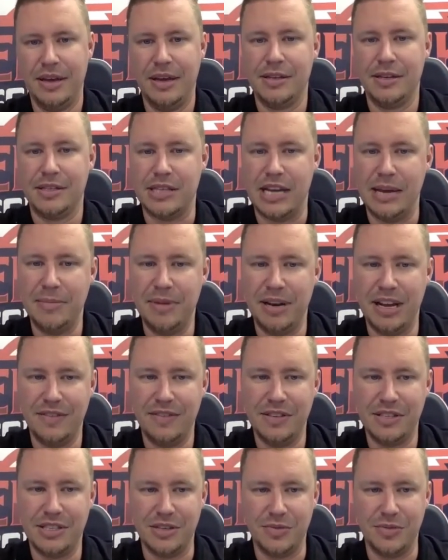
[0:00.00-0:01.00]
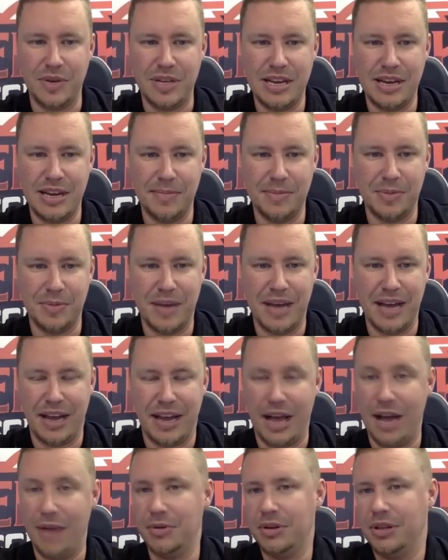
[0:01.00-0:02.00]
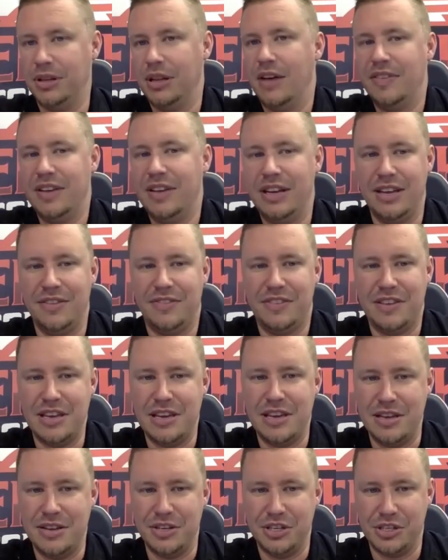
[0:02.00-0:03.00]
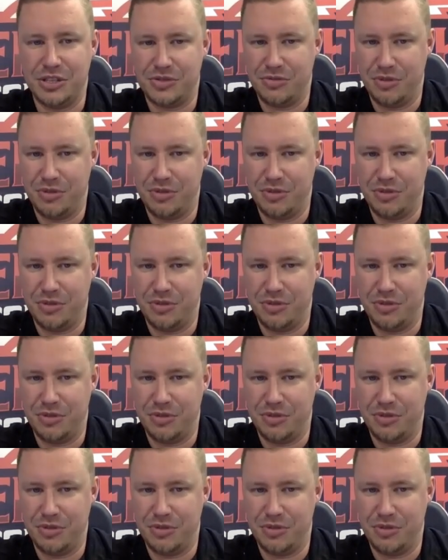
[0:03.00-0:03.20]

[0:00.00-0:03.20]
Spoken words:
Simon Edvinsson, when he comes back, I would love it if he just